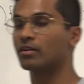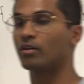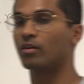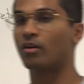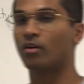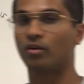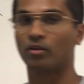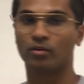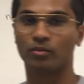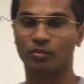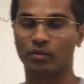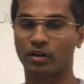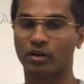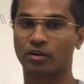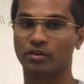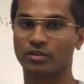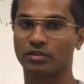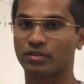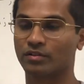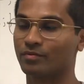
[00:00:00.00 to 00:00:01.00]
standard in all
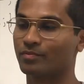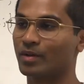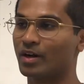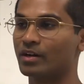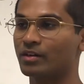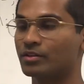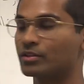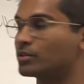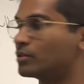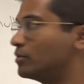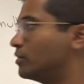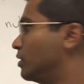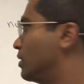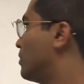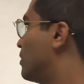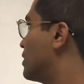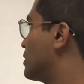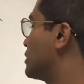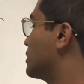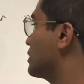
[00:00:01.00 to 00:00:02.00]
recursive binary
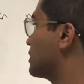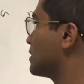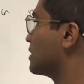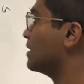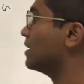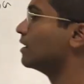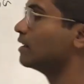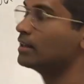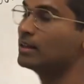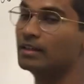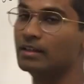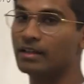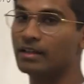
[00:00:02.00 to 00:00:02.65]
search tree questions.